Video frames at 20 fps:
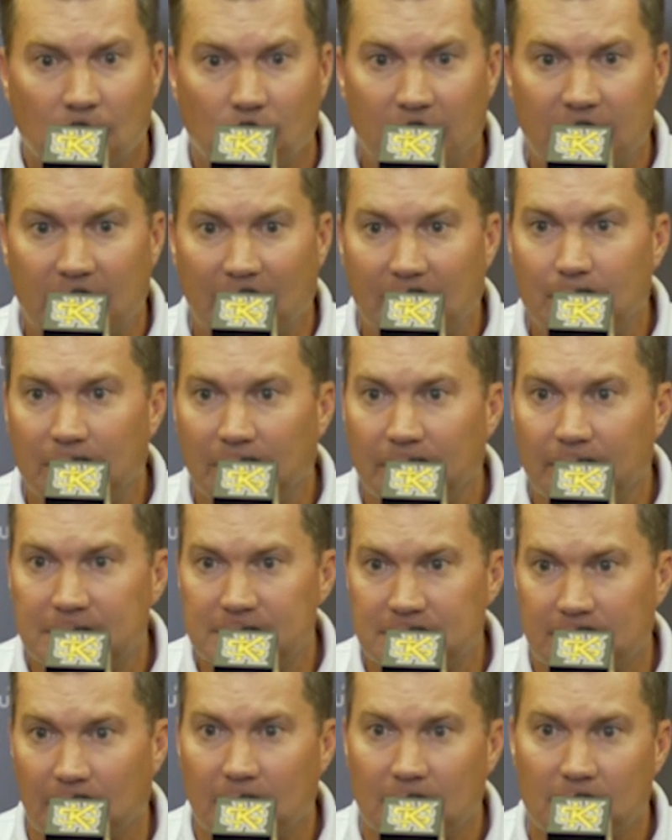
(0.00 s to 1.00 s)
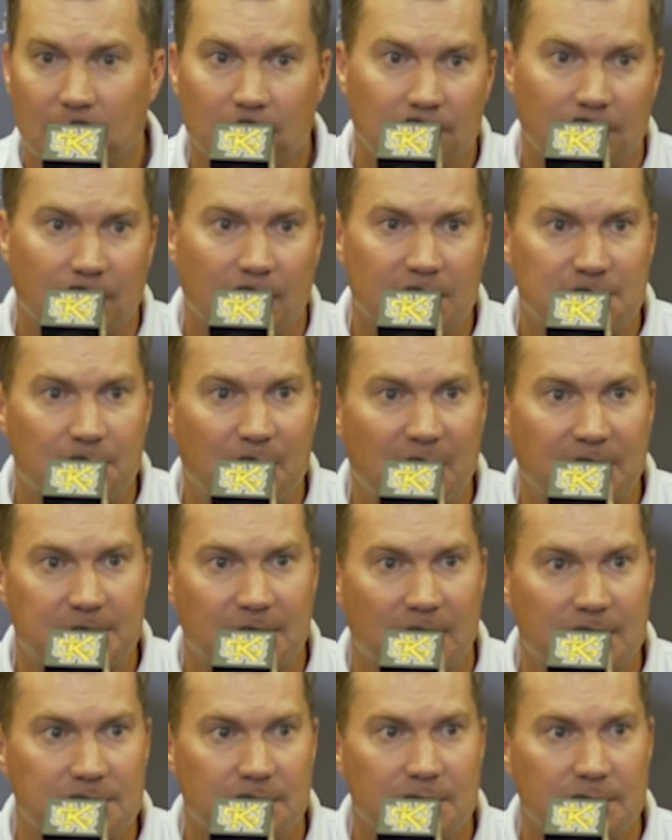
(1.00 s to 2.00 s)
We came into this thing, the
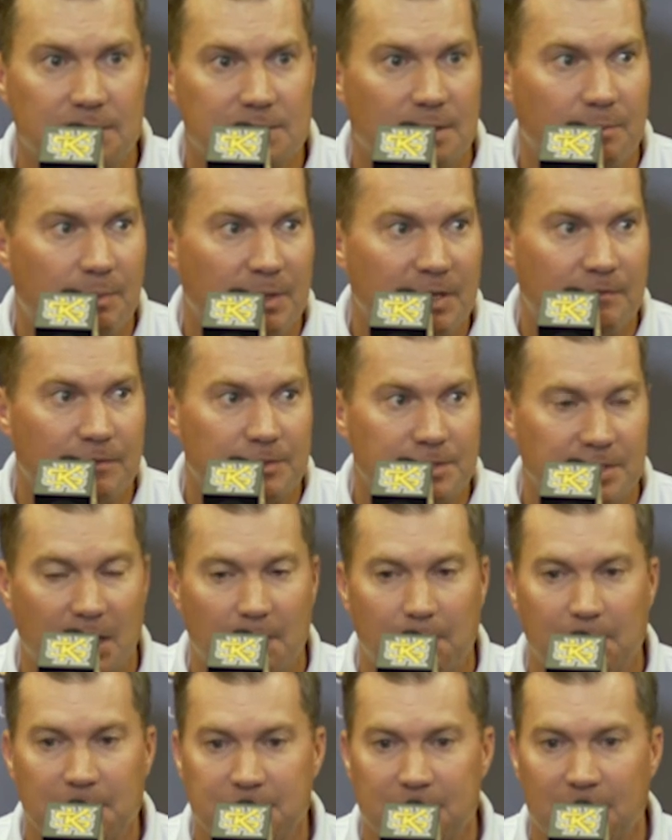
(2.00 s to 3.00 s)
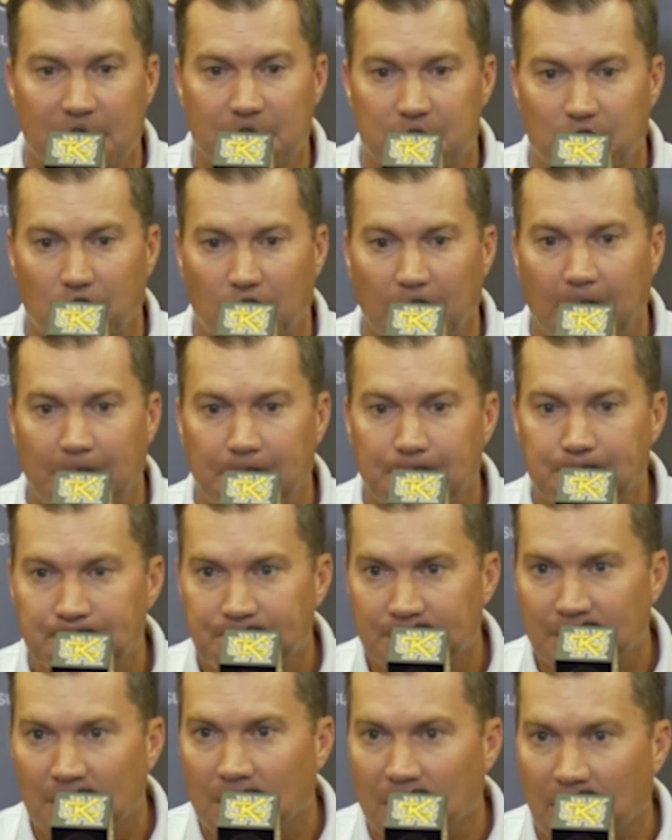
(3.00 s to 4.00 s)
expectation is to compete for championships. Well,
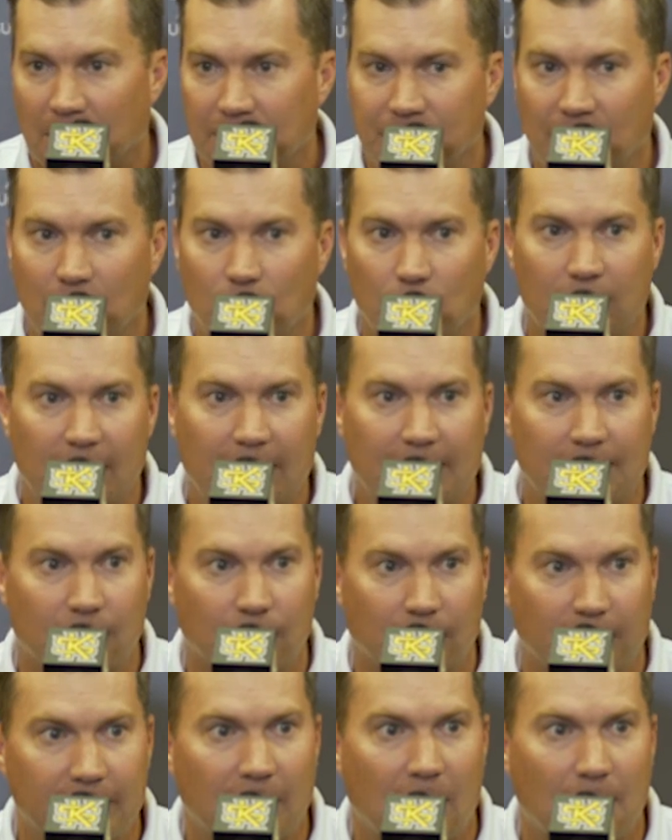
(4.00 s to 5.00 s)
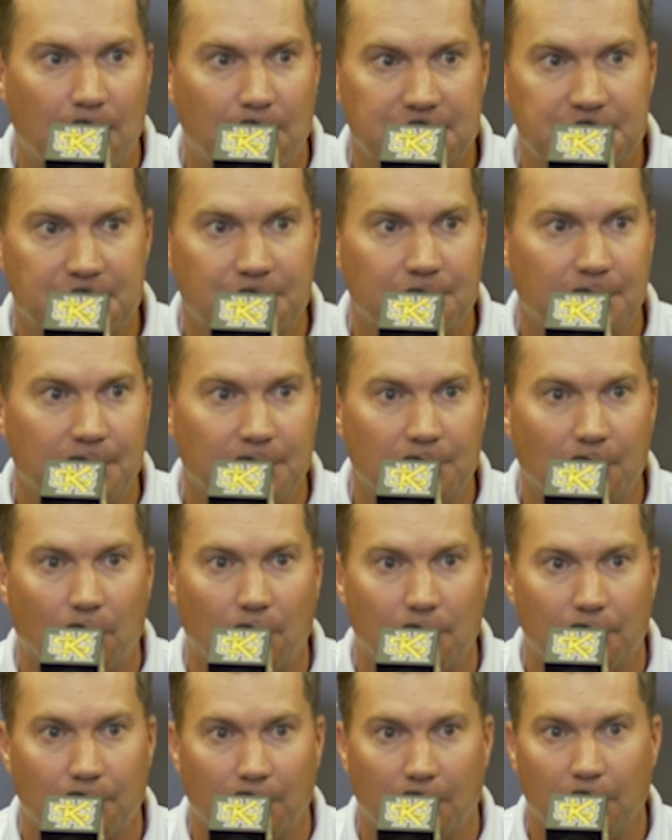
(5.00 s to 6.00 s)
I think we got a great opportunity to
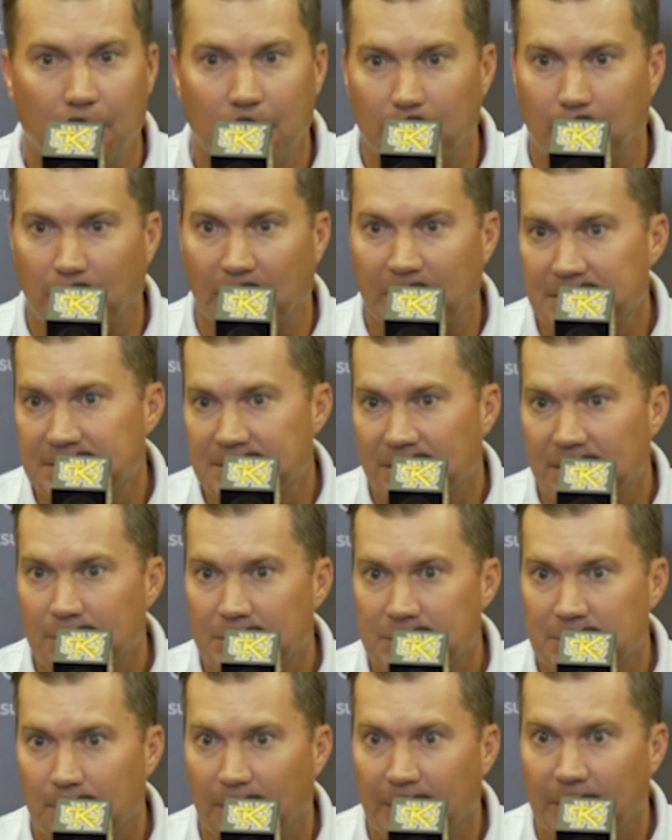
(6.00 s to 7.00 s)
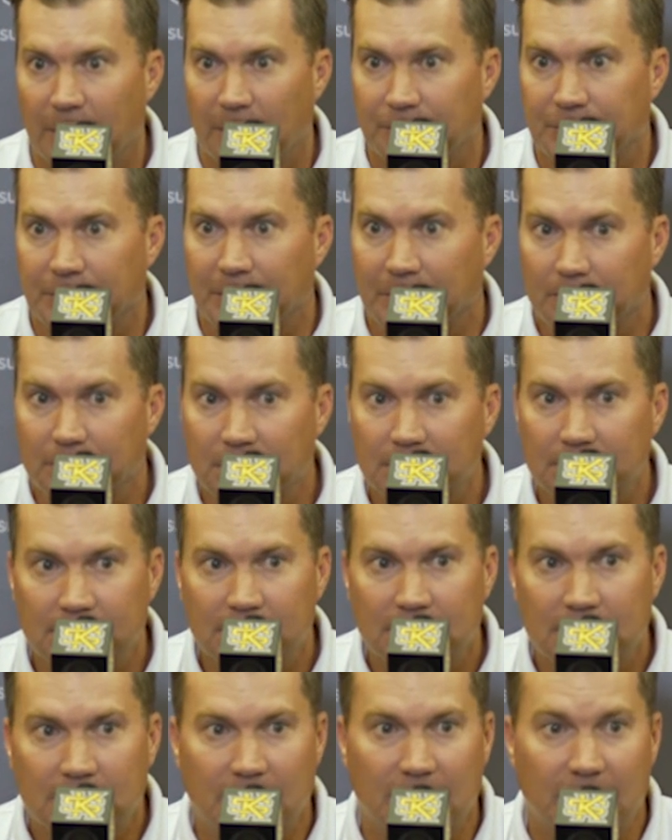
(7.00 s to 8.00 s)
go on the road and play a team that's a playoff team
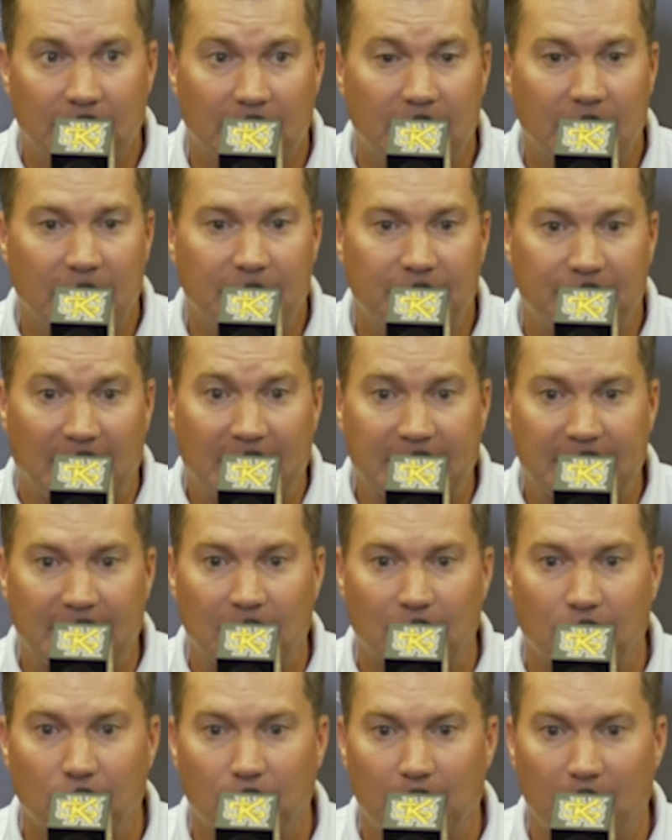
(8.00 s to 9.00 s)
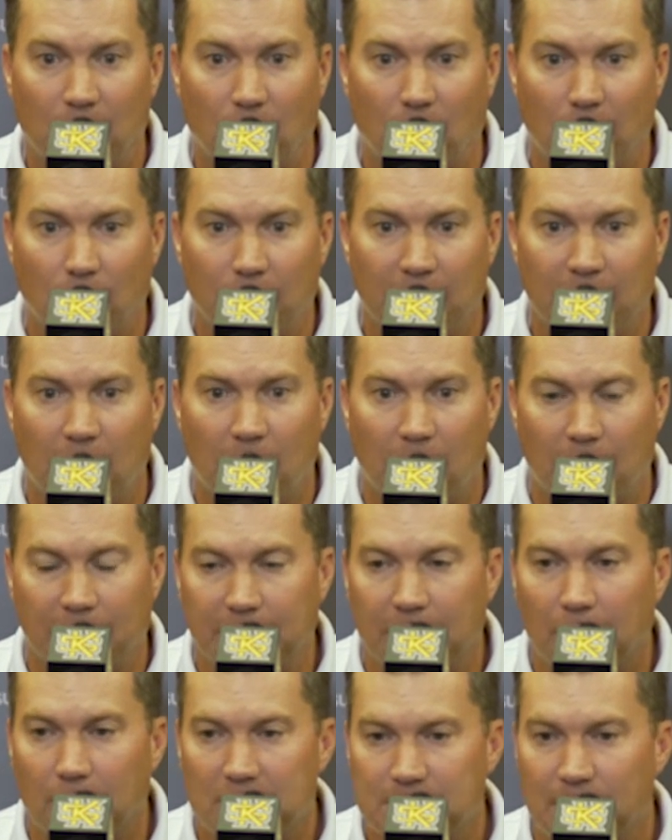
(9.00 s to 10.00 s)
and find out a little bit where we are.
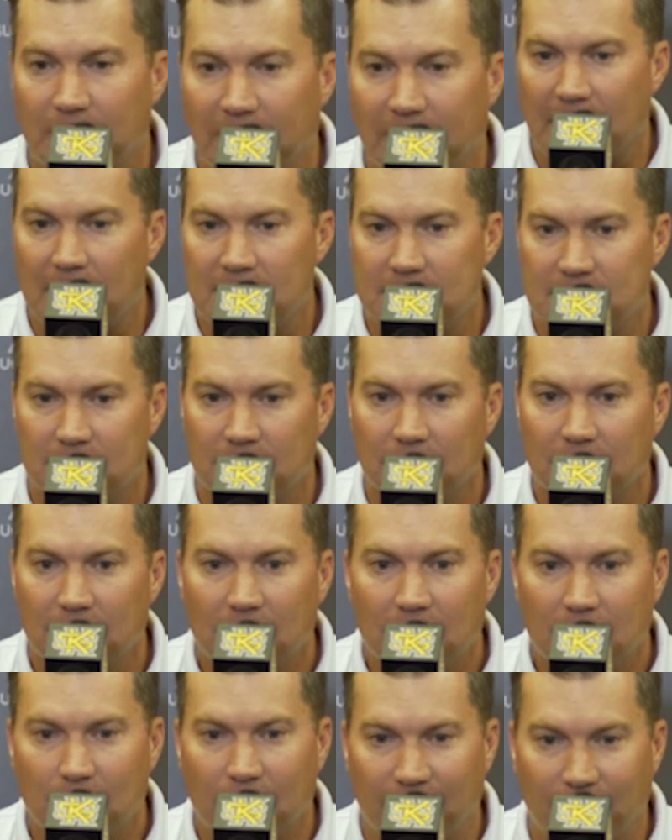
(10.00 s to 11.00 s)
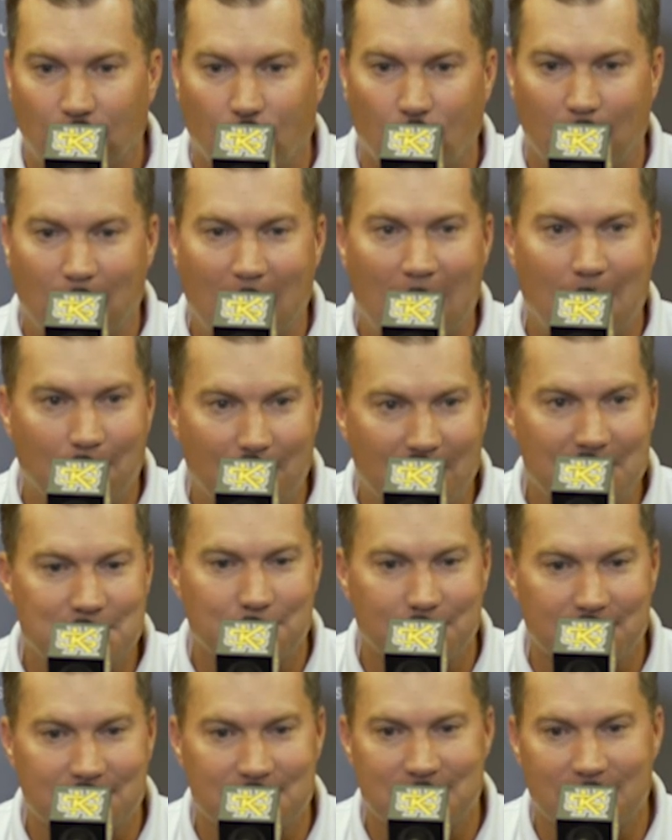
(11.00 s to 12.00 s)
You know, it's asked before about
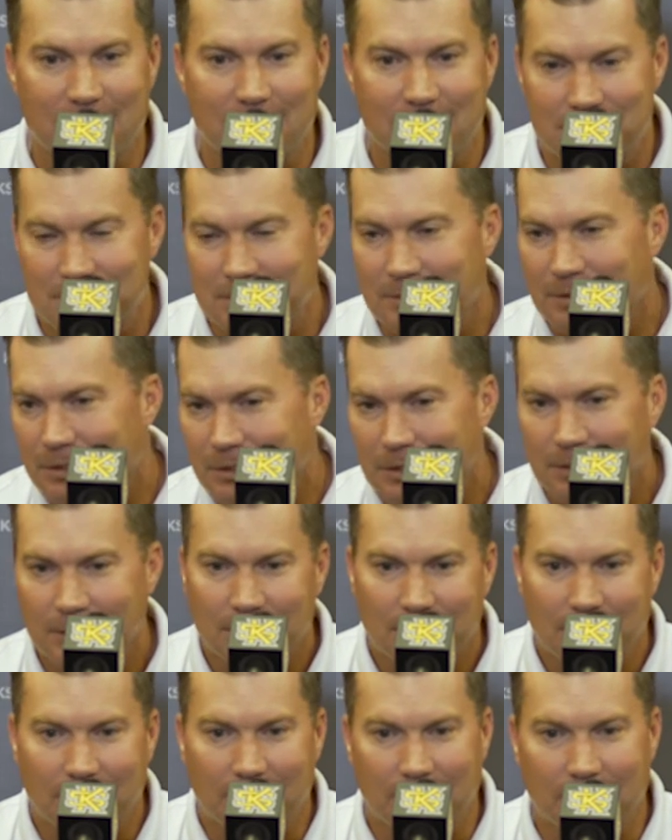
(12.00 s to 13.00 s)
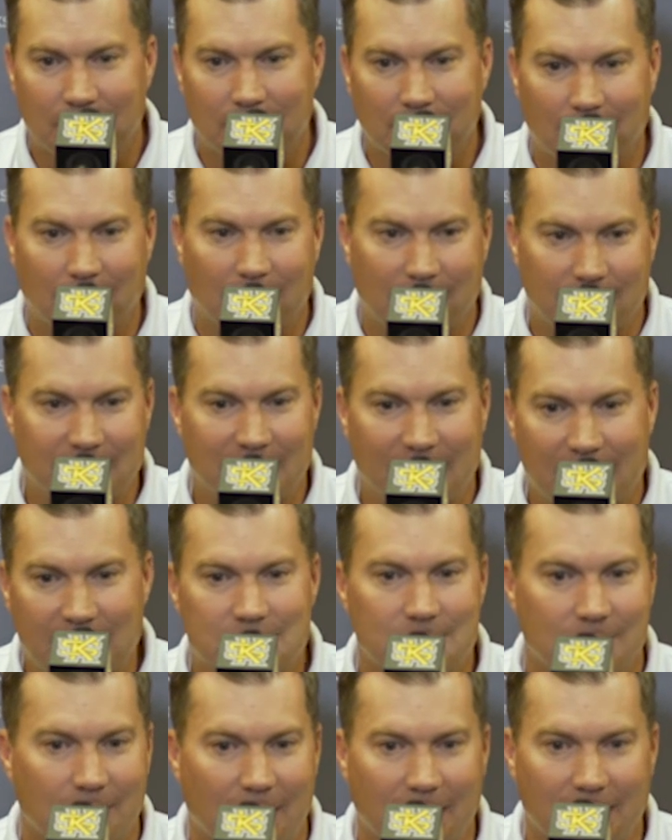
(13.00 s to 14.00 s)
measuring sticks, and the
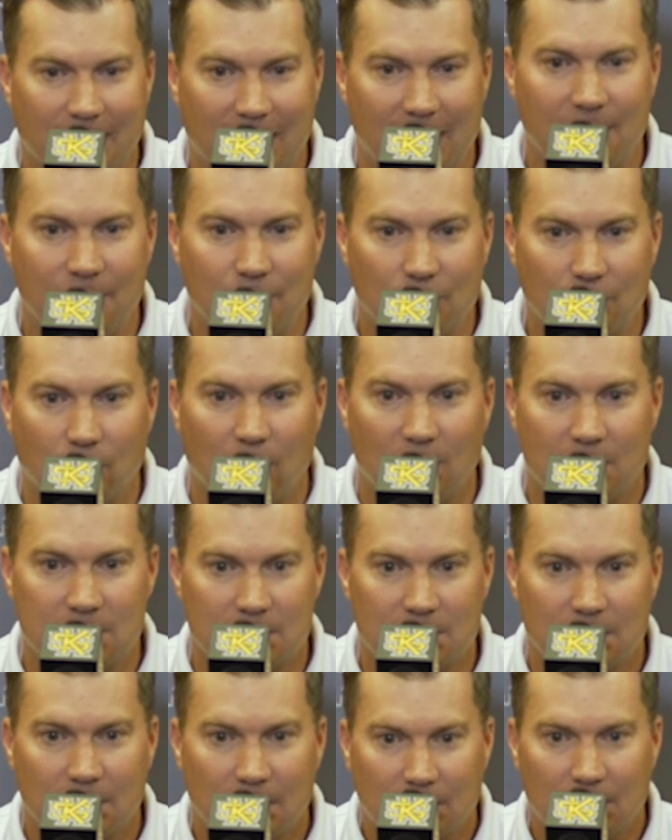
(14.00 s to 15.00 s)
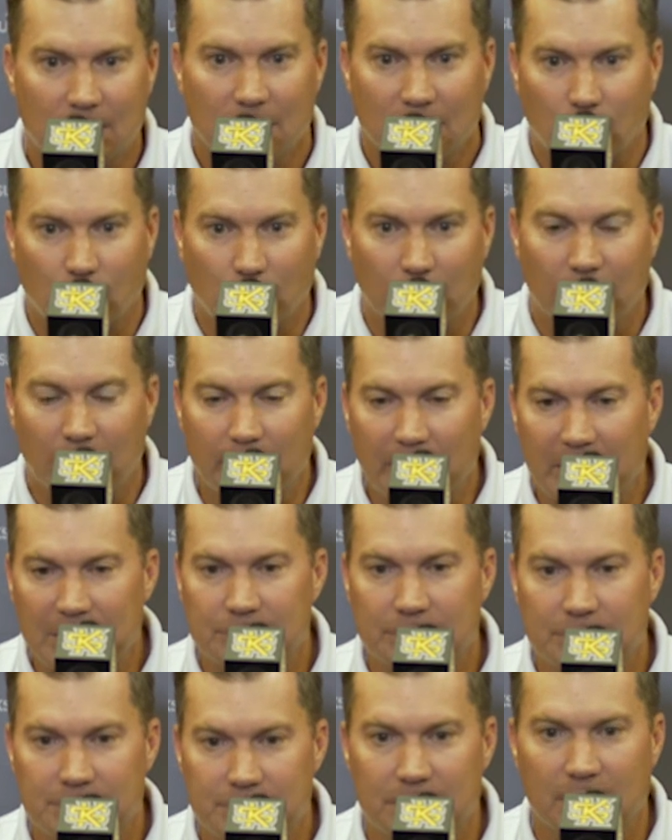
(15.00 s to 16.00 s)
answer I gave you was we're the
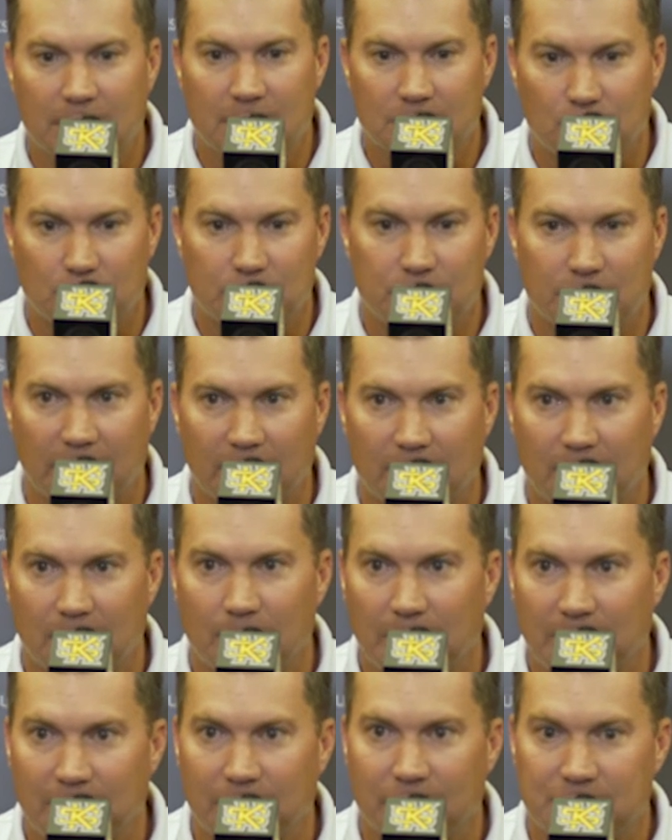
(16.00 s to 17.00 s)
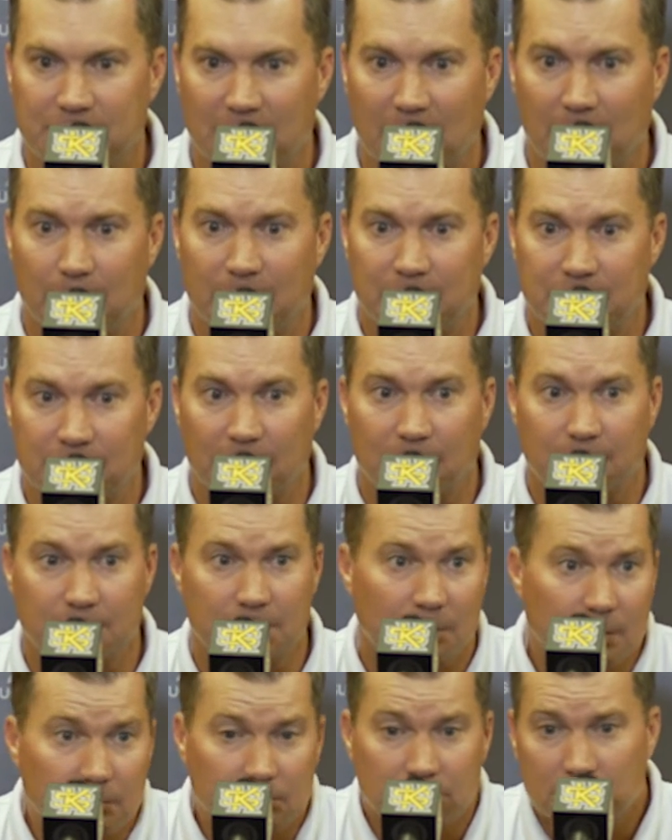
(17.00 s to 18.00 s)
measuring stick because we're trying to compete for championships.